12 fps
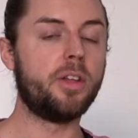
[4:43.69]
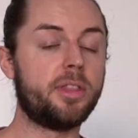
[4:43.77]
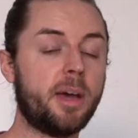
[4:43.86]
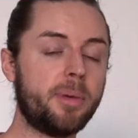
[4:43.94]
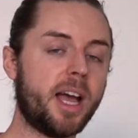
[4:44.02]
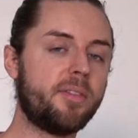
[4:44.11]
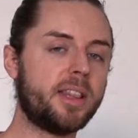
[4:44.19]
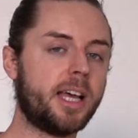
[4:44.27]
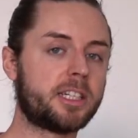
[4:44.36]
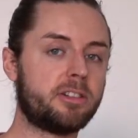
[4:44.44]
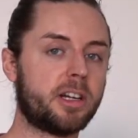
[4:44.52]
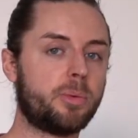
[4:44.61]
Then we have
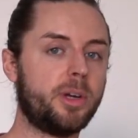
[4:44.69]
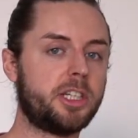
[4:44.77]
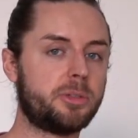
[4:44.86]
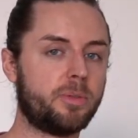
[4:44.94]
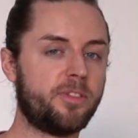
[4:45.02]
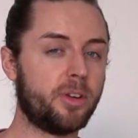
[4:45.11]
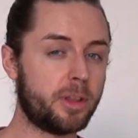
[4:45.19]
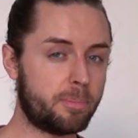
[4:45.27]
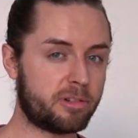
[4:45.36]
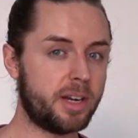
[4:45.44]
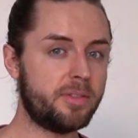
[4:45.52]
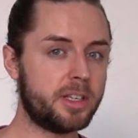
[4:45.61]
electric, which for the
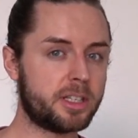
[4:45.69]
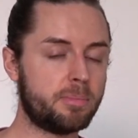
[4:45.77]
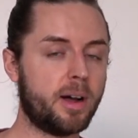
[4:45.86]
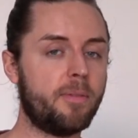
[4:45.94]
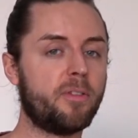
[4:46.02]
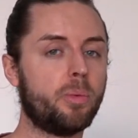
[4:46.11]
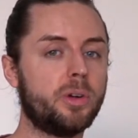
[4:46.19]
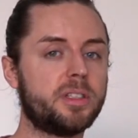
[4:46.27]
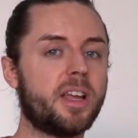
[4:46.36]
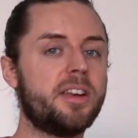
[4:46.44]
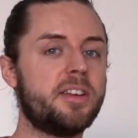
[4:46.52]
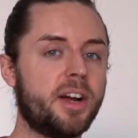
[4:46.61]
previous month was
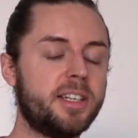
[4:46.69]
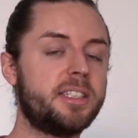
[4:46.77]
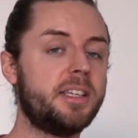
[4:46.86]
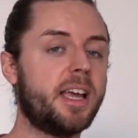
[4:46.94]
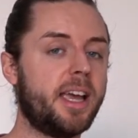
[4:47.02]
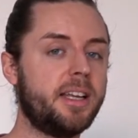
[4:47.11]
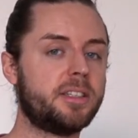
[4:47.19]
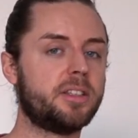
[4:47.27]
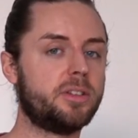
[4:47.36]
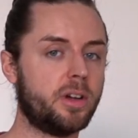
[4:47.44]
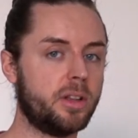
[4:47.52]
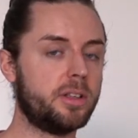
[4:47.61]

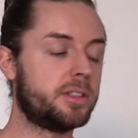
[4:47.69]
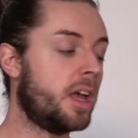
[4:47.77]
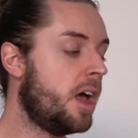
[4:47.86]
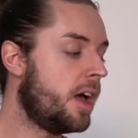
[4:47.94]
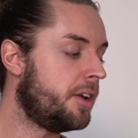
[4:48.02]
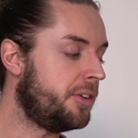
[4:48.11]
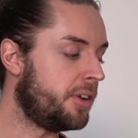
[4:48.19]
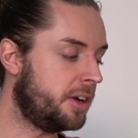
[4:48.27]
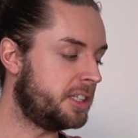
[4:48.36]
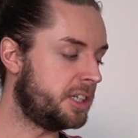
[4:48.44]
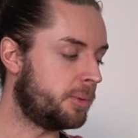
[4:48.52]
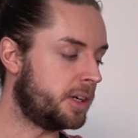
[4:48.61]

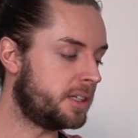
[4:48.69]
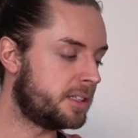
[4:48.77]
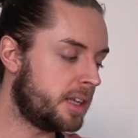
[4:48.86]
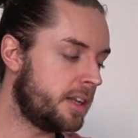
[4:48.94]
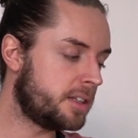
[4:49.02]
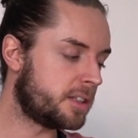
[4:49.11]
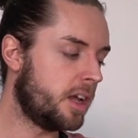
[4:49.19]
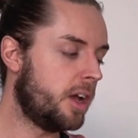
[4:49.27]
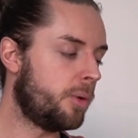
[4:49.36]
$98.91,